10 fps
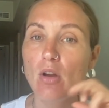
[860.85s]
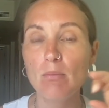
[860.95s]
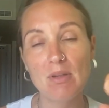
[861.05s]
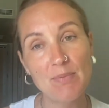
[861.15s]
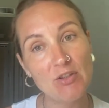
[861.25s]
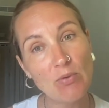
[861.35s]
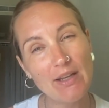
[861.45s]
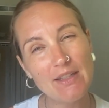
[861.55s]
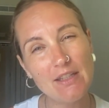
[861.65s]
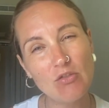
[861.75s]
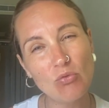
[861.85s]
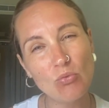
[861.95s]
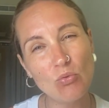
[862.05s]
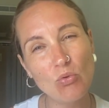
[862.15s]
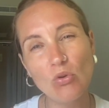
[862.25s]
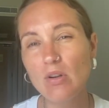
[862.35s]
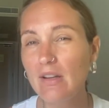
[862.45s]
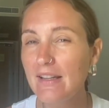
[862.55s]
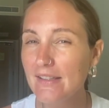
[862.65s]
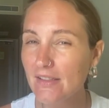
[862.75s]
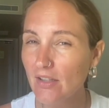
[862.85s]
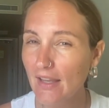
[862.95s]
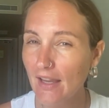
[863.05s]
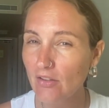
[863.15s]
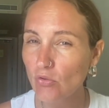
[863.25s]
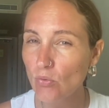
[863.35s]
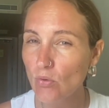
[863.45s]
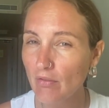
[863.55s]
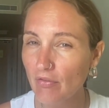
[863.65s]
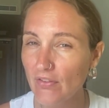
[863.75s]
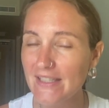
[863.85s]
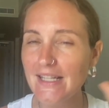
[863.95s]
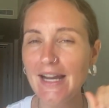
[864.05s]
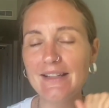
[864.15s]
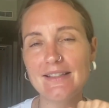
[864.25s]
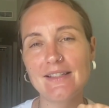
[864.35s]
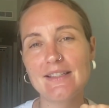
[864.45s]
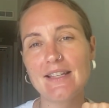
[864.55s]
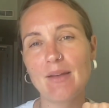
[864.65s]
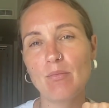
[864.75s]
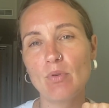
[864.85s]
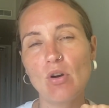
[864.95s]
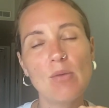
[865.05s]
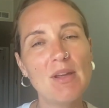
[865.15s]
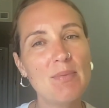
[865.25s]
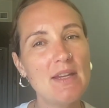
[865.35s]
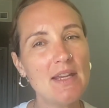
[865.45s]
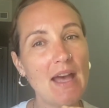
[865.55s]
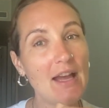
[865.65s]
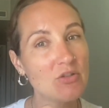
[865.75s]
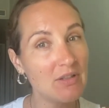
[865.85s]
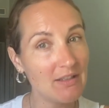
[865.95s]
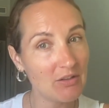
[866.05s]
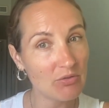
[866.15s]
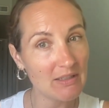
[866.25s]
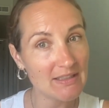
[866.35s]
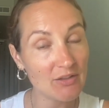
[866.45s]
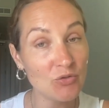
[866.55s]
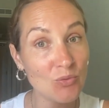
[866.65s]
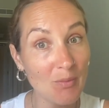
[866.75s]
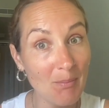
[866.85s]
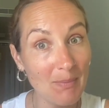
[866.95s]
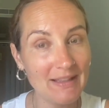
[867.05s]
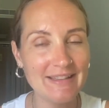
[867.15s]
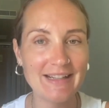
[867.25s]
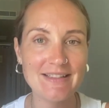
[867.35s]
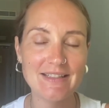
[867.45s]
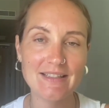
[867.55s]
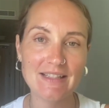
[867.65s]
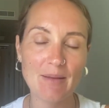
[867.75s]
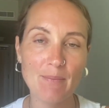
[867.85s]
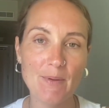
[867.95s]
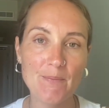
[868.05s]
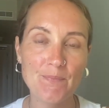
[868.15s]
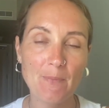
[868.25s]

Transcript: Maybe do I need to listen again to physical system? Or maybe actually need to listen to mental system?